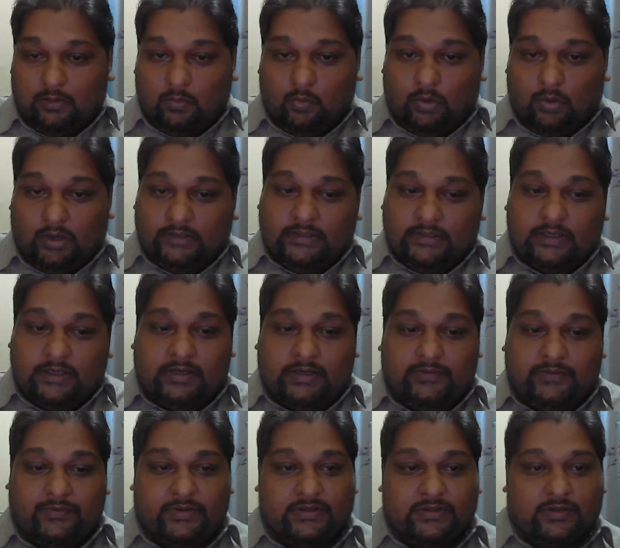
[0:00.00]
other
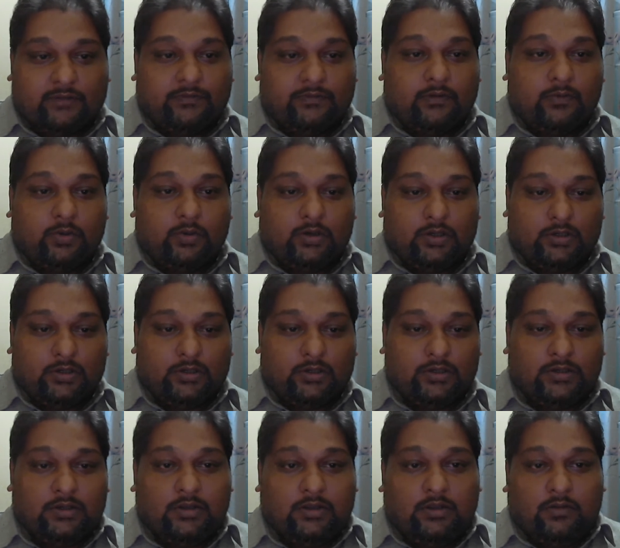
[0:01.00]
countries of the world
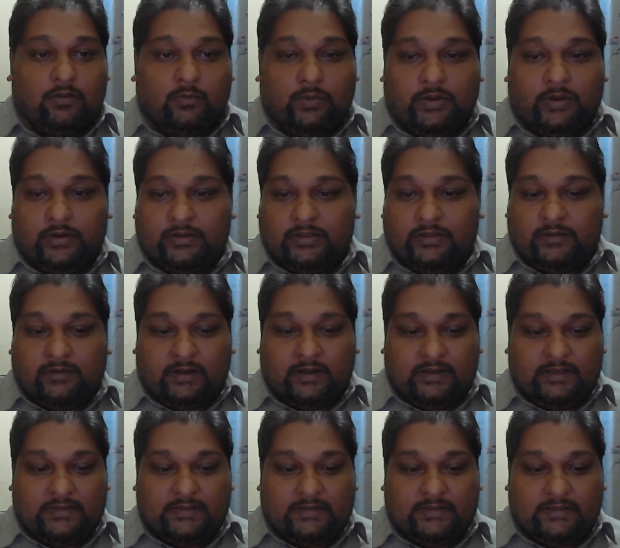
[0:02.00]
where Diwali
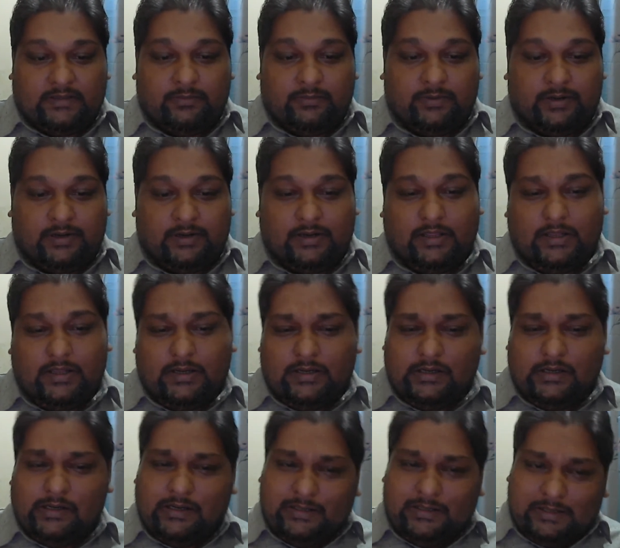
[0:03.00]
is celebrated, a
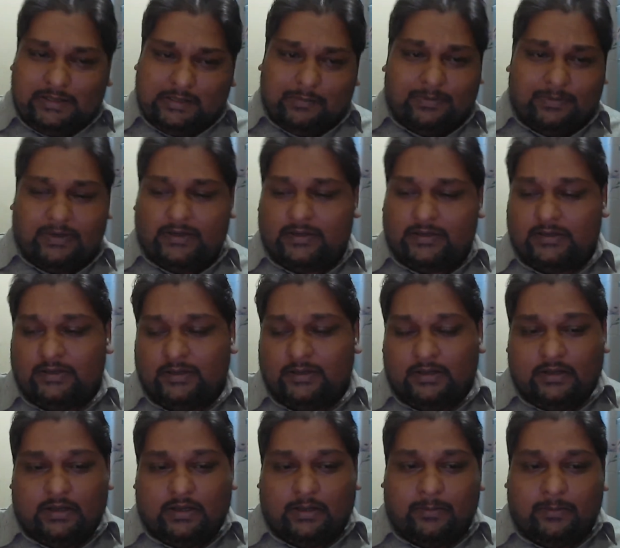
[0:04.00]
little bit
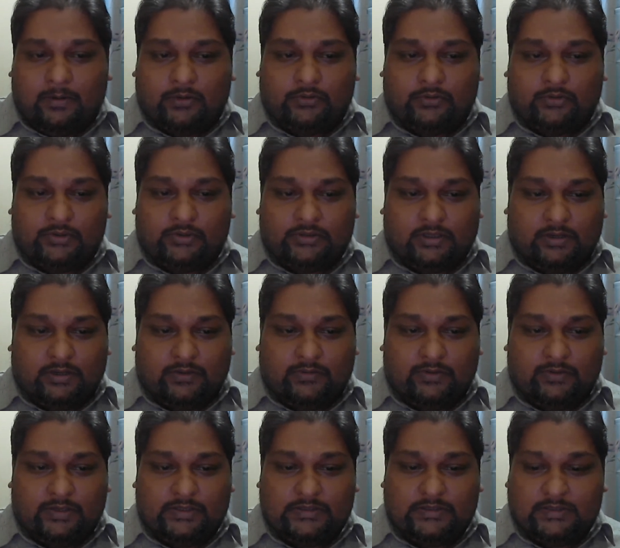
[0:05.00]
about those
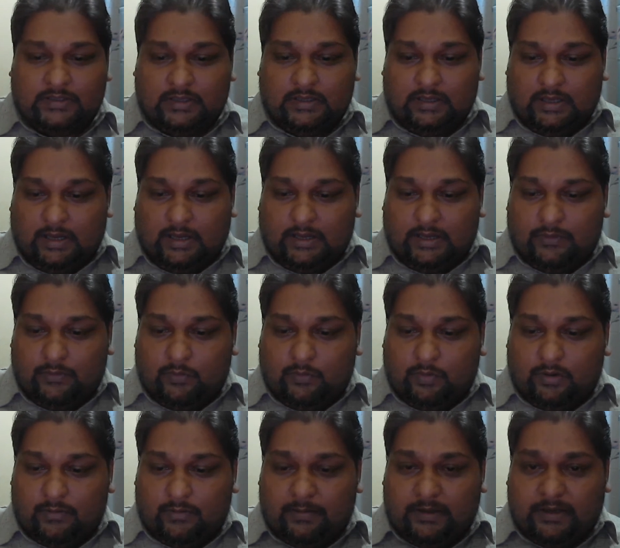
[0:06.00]
countries, I don't
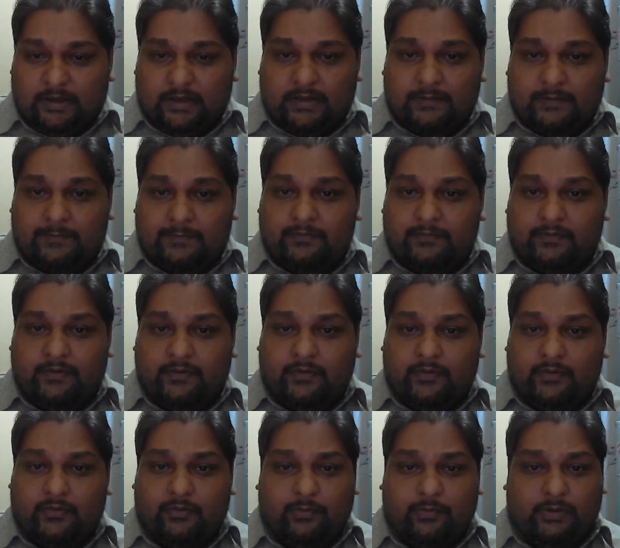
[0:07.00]
want my video
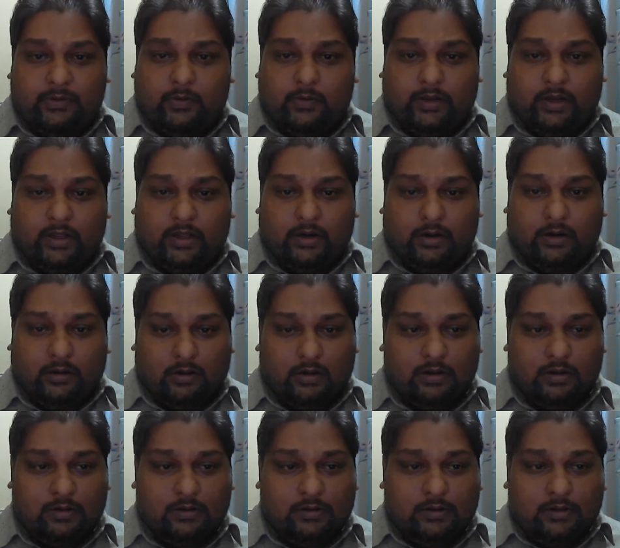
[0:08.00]
to be 1 hour long,
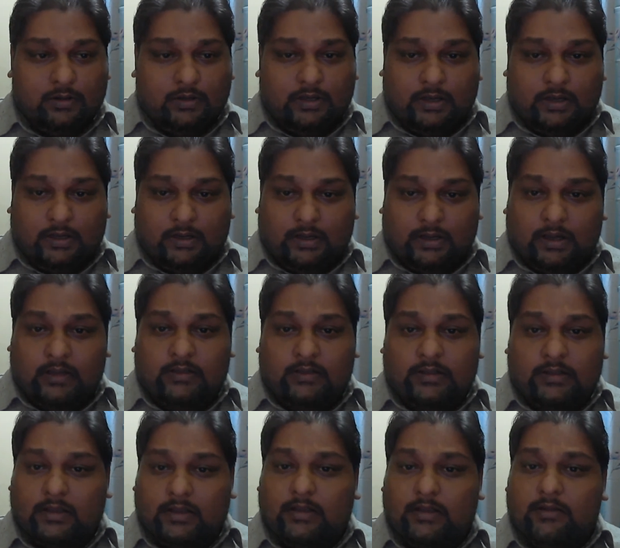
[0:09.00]
and I
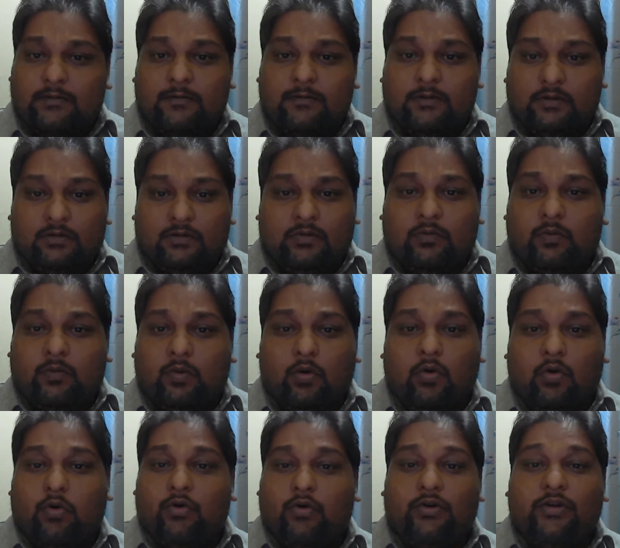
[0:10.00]
think you
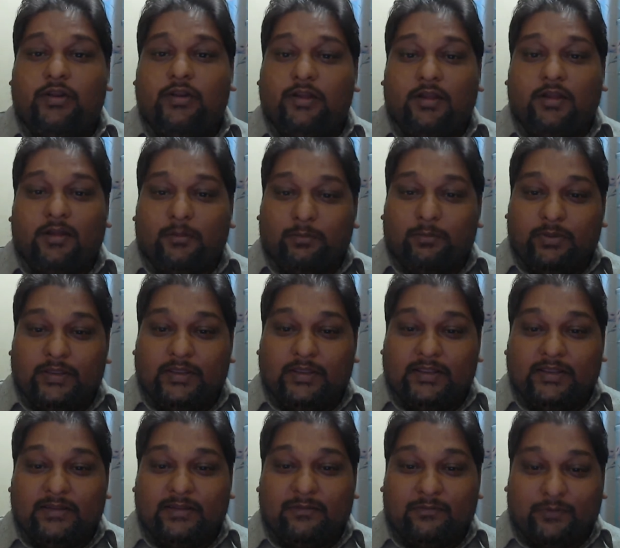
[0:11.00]
won't
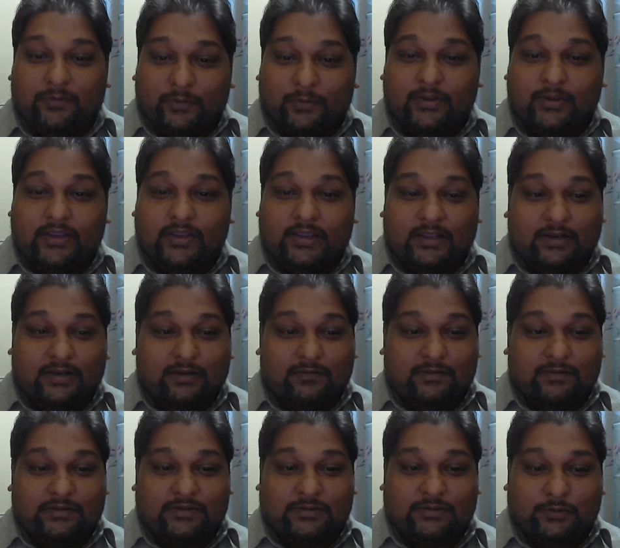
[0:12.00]
be viewing it if
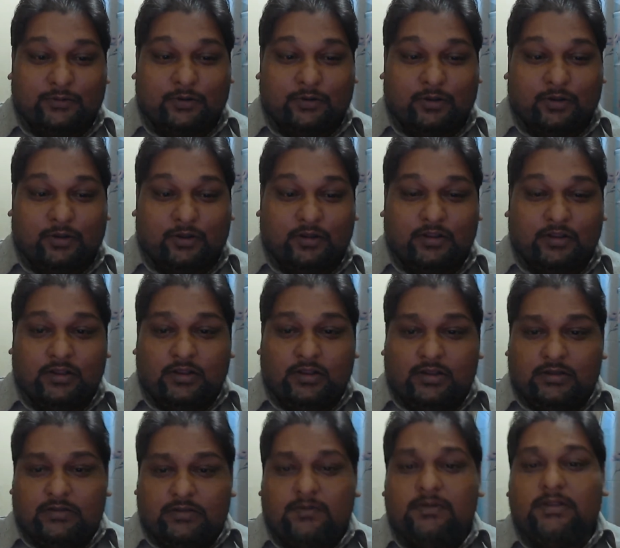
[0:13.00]
it's so long.
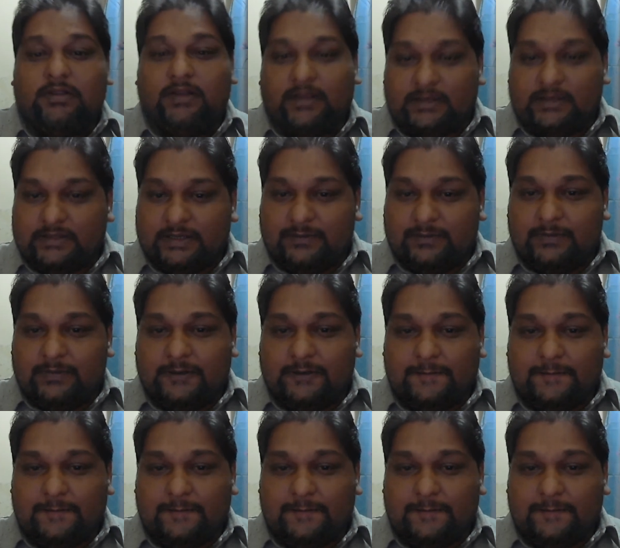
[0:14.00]
So in the next segment,